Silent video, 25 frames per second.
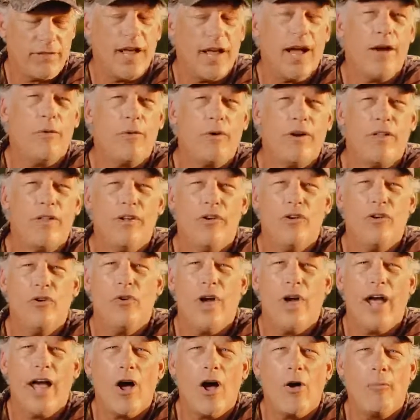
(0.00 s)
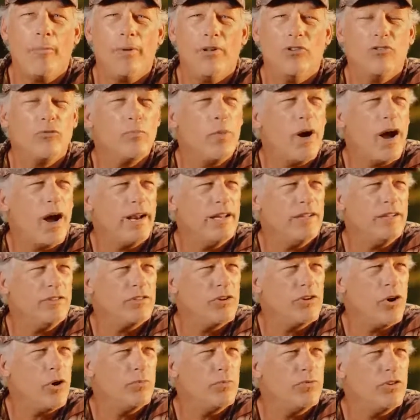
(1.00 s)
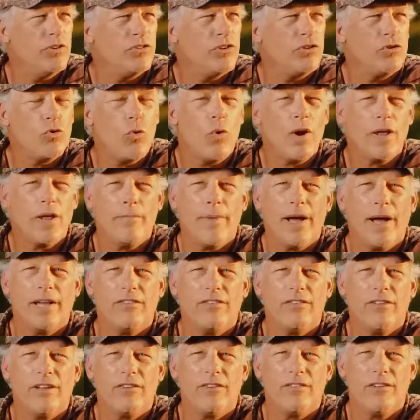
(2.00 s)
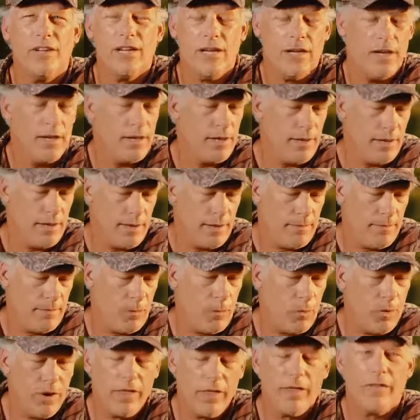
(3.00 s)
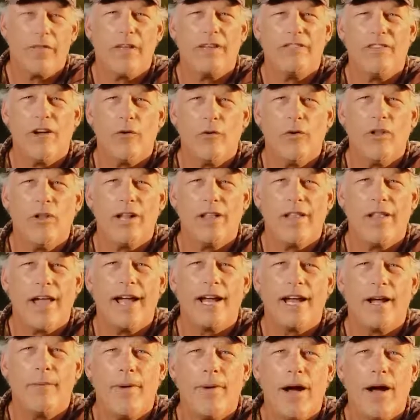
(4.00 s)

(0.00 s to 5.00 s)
I've got one of the new Alpen spotting scopes. It's a 20 by 60, but one of the things I really like